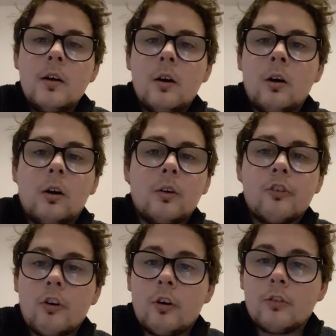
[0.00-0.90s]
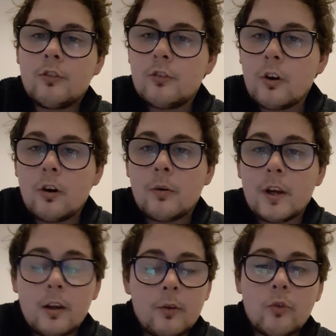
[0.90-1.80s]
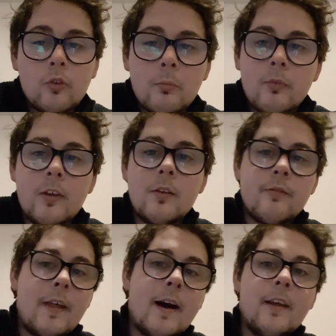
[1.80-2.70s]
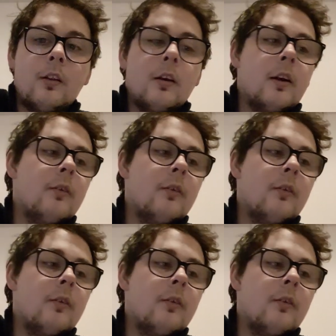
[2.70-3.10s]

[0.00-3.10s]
or short story, something of that ilk,